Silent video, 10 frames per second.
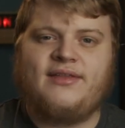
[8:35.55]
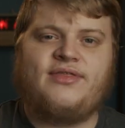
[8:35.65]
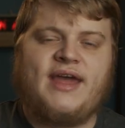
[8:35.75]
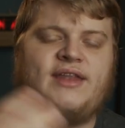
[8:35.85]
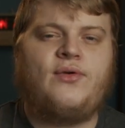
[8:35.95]

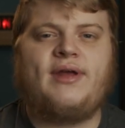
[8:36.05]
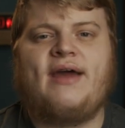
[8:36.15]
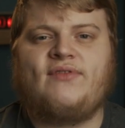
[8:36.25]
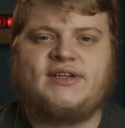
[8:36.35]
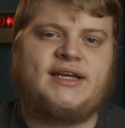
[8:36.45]
Then you can
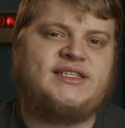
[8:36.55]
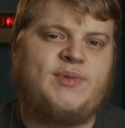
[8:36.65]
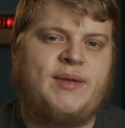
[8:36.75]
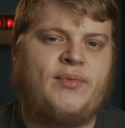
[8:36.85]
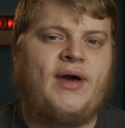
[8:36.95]
advertise to
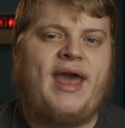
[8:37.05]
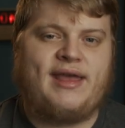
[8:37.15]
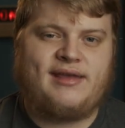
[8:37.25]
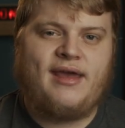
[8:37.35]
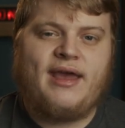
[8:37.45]
people,
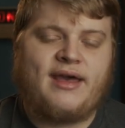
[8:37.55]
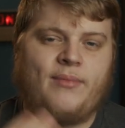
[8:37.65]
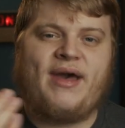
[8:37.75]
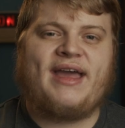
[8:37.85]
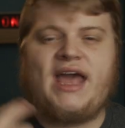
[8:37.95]
hey,
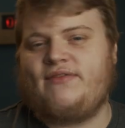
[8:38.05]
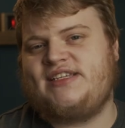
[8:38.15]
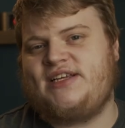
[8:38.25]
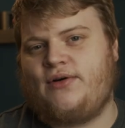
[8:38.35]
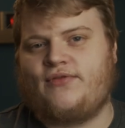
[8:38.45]
come back every
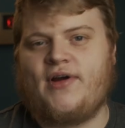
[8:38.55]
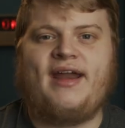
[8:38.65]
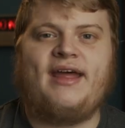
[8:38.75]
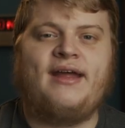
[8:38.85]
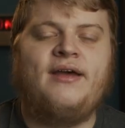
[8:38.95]
single
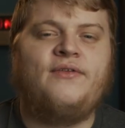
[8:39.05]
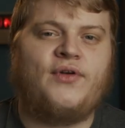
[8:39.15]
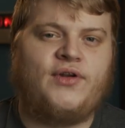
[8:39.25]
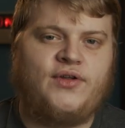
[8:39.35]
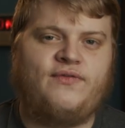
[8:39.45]
Friday
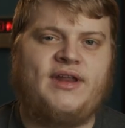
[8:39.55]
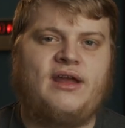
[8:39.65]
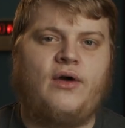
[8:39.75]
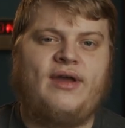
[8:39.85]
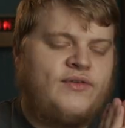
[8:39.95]
for a new
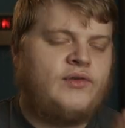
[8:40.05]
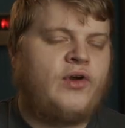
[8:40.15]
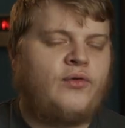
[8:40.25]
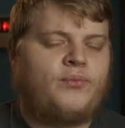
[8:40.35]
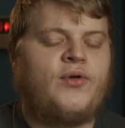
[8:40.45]
video. If you
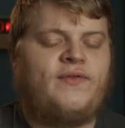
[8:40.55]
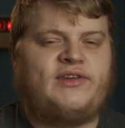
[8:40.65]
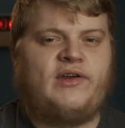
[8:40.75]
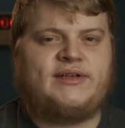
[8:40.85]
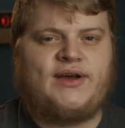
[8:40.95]
don't prove
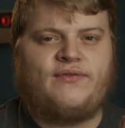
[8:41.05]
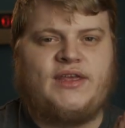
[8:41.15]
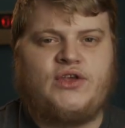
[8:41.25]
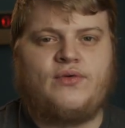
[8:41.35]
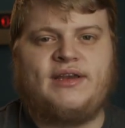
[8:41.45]
it to yourself
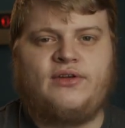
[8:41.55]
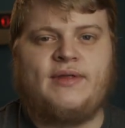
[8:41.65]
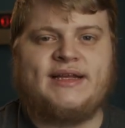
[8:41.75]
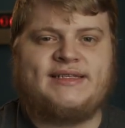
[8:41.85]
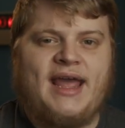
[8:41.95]
that you can do
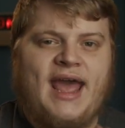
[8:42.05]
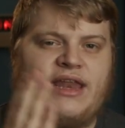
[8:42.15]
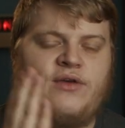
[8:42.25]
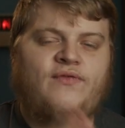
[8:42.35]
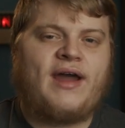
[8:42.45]
this,
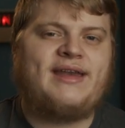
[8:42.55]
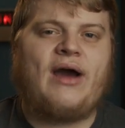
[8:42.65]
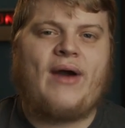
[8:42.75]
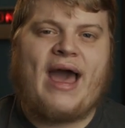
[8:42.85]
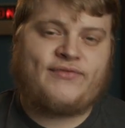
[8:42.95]
and you find
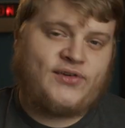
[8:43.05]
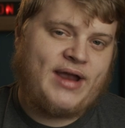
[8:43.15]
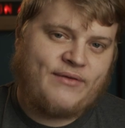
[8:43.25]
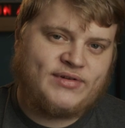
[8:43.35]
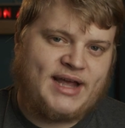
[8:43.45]
out after
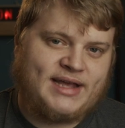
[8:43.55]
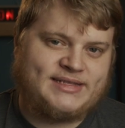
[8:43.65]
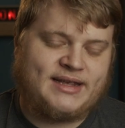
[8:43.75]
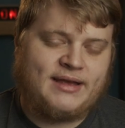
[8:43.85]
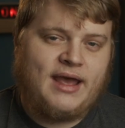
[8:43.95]

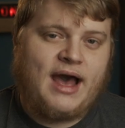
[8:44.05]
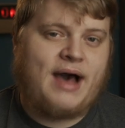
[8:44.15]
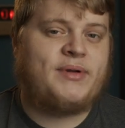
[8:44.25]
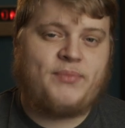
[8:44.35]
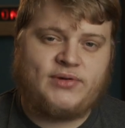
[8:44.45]
advertising,
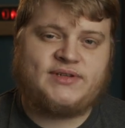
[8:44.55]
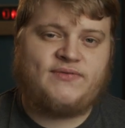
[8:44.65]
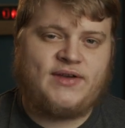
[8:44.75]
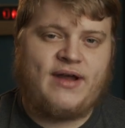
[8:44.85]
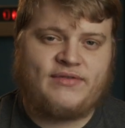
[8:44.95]
I'm gonna post a
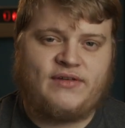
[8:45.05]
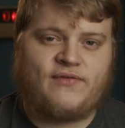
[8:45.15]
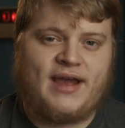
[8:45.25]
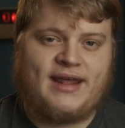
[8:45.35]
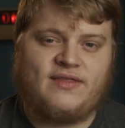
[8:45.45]
video every
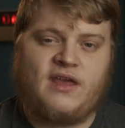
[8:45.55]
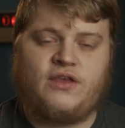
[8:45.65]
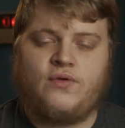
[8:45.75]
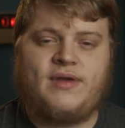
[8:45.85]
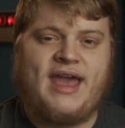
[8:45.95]
Friday, that
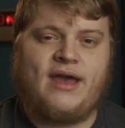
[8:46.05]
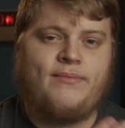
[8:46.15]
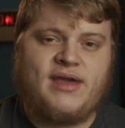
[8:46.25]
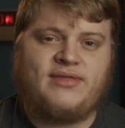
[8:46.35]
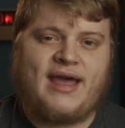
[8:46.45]
you
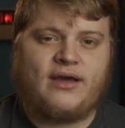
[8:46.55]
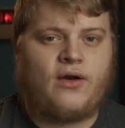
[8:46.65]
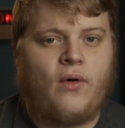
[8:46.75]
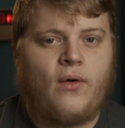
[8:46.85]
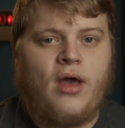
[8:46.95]
can't meet that
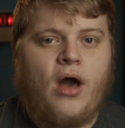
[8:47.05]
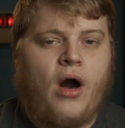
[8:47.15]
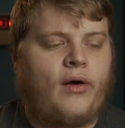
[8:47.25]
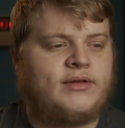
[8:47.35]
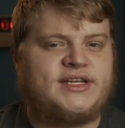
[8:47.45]
goal,
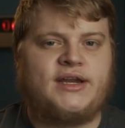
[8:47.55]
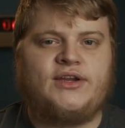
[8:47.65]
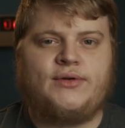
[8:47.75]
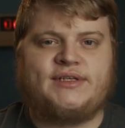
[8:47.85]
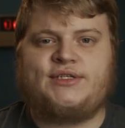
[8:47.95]
all it's gonna
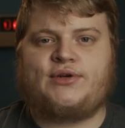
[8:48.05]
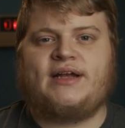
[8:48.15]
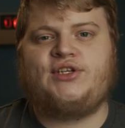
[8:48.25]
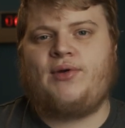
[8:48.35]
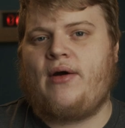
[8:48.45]
do is
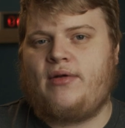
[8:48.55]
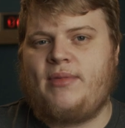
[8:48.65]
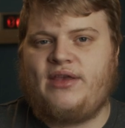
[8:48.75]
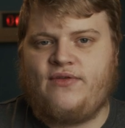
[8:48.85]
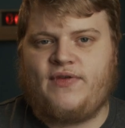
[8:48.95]
stress you out and
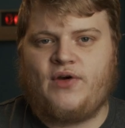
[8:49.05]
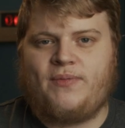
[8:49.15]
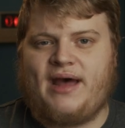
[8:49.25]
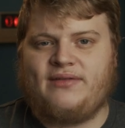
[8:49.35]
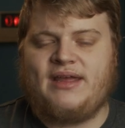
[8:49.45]
make you feel
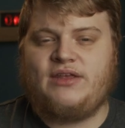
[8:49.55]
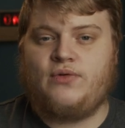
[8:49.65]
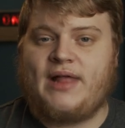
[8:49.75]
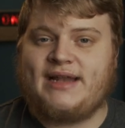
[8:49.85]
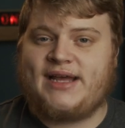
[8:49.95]
bad that
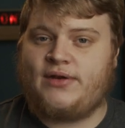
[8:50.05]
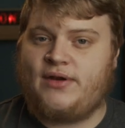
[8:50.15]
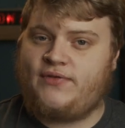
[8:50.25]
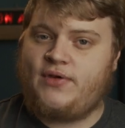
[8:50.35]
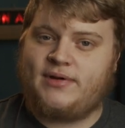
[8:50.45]
you let down
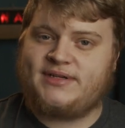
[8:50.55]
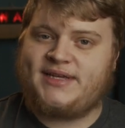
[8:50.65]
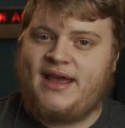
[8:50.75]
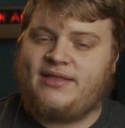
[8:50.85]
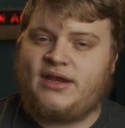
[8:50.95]
your
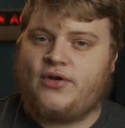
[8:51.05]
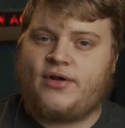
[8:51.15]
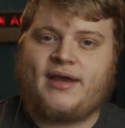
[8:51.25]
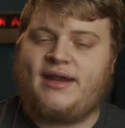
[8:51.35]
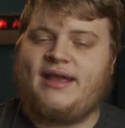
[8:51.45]
viewers, that you're
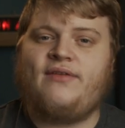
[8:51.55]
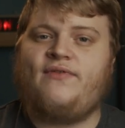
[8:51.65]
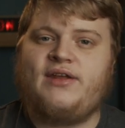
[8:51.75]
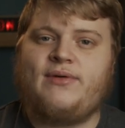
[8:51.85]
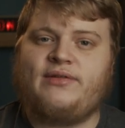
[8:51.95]
not gonna get a
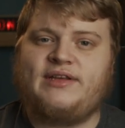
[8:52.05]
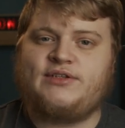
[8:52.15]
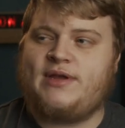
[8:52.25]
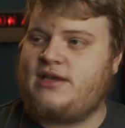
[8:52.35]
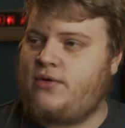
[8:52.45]
video out
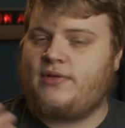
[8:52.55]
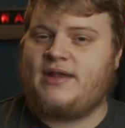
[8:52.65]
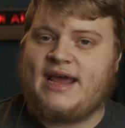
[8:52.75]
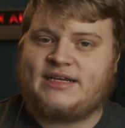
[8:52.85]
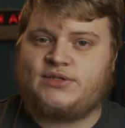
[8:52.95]
this week or
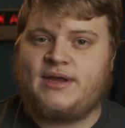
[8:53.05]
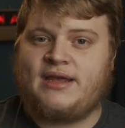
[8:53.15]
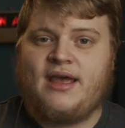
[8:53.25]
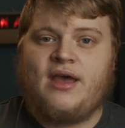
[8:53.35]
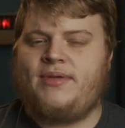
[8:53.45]
the next
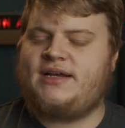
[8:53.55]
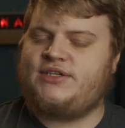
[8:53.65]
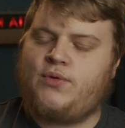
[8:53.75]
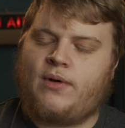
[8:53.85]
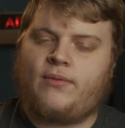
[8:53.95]
week
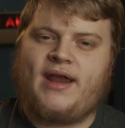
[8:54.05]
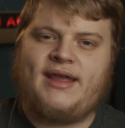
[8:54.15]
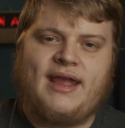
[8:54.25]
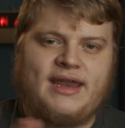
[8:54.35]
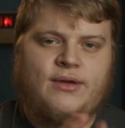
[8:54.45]
because you weren't
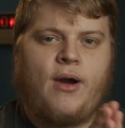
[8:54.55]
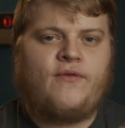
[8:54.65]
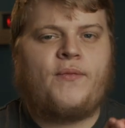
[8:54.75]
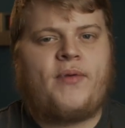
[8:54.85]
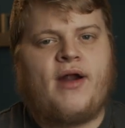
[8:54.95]
ready and you
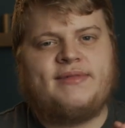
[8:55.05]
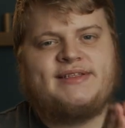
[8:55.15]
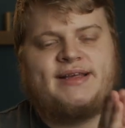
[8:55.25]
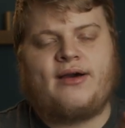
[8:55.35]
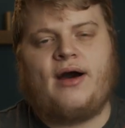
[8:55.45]

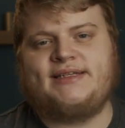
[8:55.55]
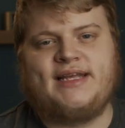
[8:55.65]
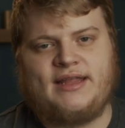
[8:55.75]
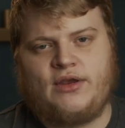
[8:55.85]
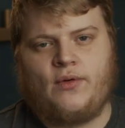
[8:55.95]
overpromised the
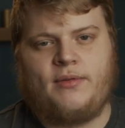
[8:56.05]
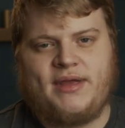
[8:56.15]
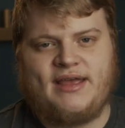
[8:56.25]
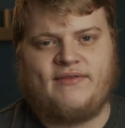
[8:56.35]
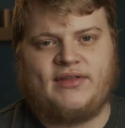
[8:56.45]
content that you were gonna
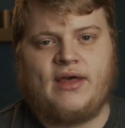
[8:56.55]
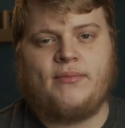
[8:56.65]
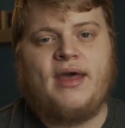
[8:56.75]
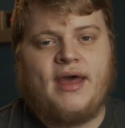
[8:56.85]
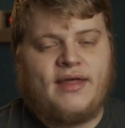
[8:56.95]
be giving
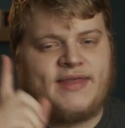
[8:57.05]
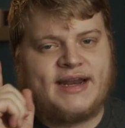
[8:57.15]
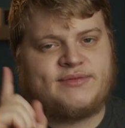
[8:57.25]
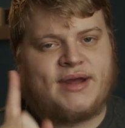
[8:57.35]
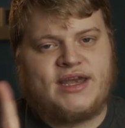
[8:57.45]
them.
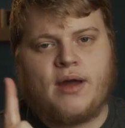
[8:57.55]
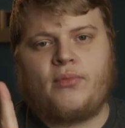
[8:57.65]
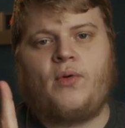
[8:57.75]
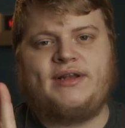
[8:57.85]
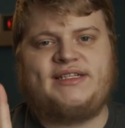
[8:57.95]
That is my
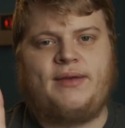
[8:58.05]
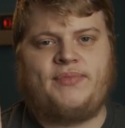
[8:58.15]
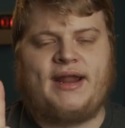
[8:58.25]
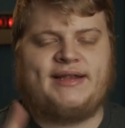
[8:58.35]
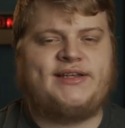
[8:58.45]
number one
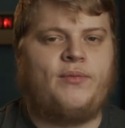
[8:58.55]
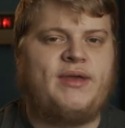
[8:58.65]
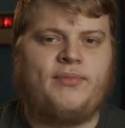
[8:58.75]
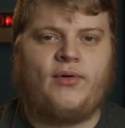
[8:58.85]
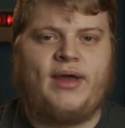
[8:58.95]
tip that I tell
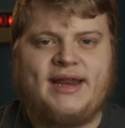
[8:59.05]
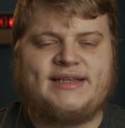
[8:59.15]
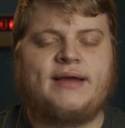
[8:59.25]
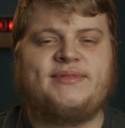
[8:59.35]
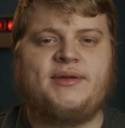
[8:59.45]
people.
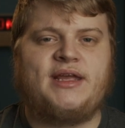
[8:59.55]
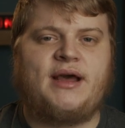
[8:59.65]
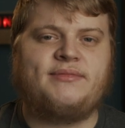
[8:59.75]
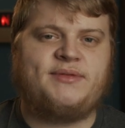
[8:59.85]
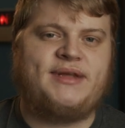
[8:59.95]
Anytime somebody
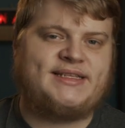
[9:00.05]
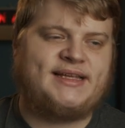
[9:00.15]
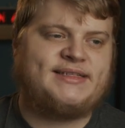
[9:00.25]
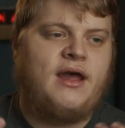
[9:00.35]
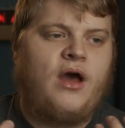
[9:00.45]
comes to me and
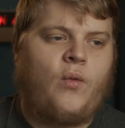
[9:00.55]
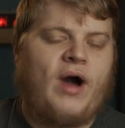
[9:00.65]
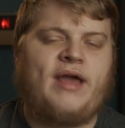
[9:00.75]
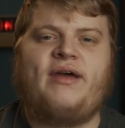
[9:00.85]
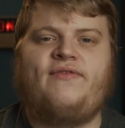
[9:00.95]
says,
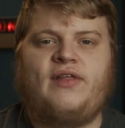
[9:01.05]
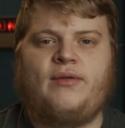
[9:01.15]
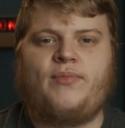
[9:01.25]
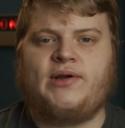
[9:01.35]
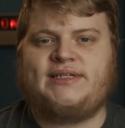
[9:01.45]
why am I
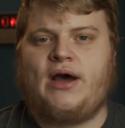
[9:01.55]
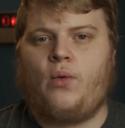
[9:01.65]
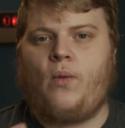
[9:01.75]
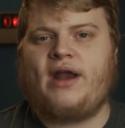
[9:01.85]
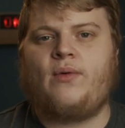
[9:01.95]
feeling burnt
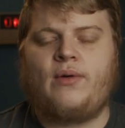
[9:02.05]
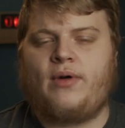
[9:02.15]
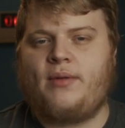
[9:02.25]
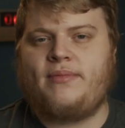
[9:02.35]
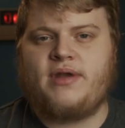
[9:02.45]
out? Why do I
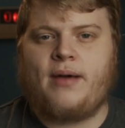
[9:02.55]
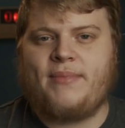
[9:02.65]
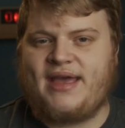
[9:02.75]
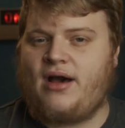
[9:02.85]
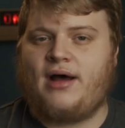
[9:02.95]
wanna not
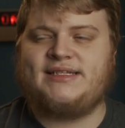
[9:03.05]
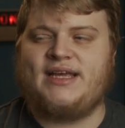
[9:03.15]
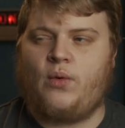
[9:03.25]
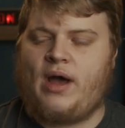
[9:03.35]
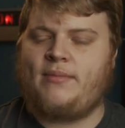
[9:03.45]
make
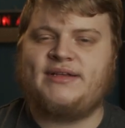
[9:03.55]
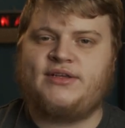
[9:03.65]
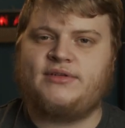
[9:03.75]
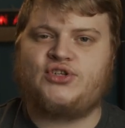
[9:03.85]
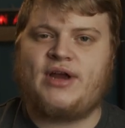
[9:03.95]
content? Why am I
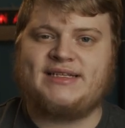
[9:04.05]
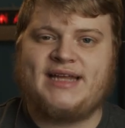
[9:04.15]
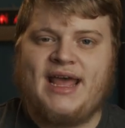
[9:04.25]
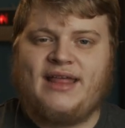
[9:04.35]
so stressed?